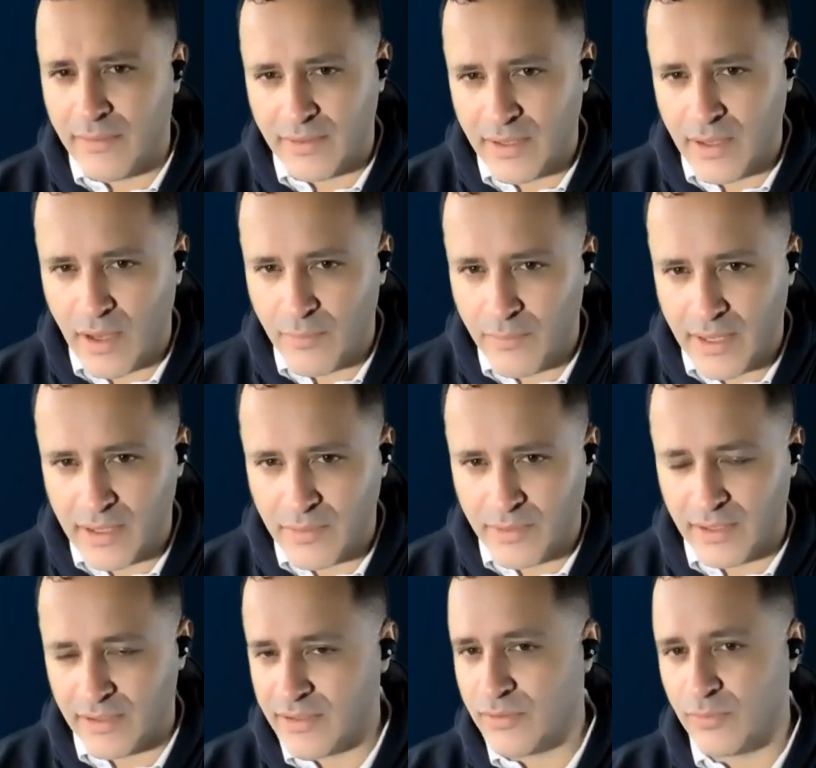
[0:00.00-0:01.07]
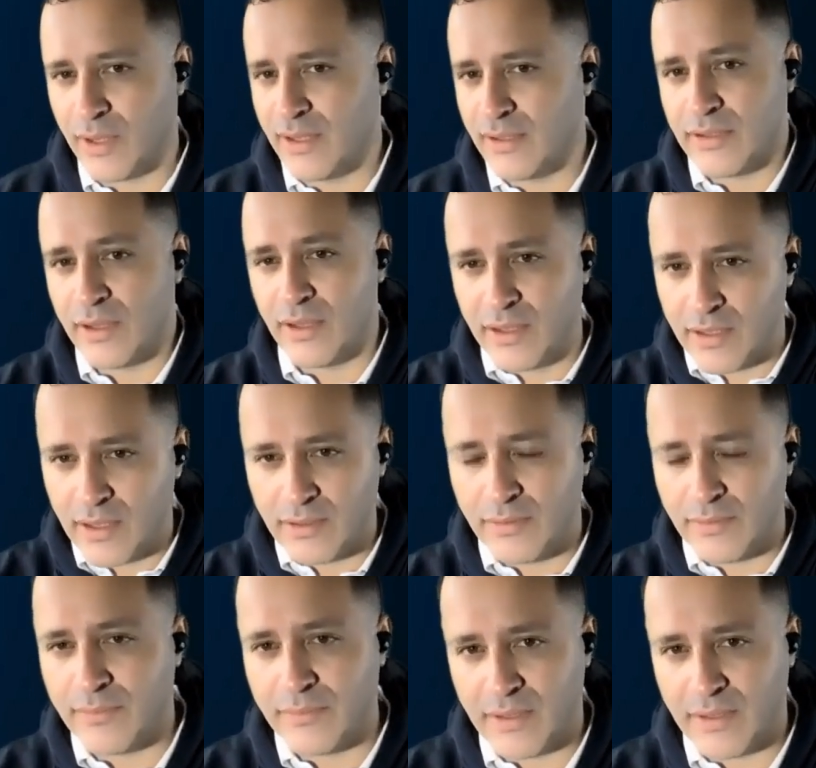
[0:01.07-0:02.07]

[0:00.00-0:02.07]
There are many reasons why it's not enough.